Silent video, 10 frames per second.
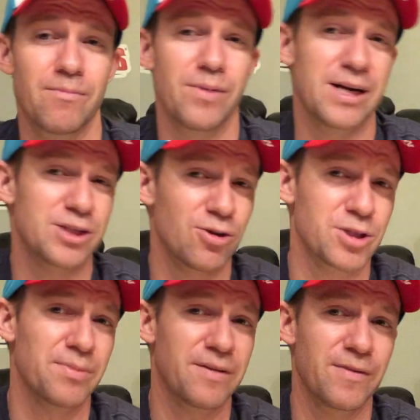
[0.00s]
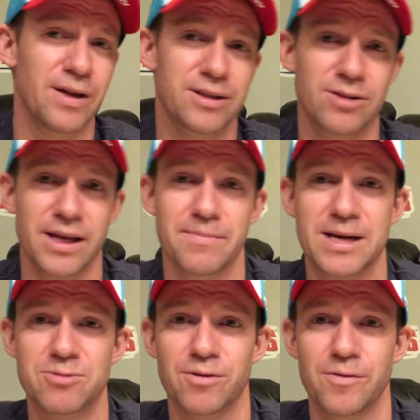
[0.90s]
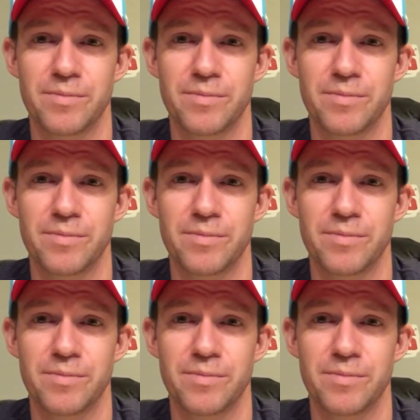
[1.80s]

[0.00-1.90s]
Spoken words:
but I just ultimately felt like the leg pads weren't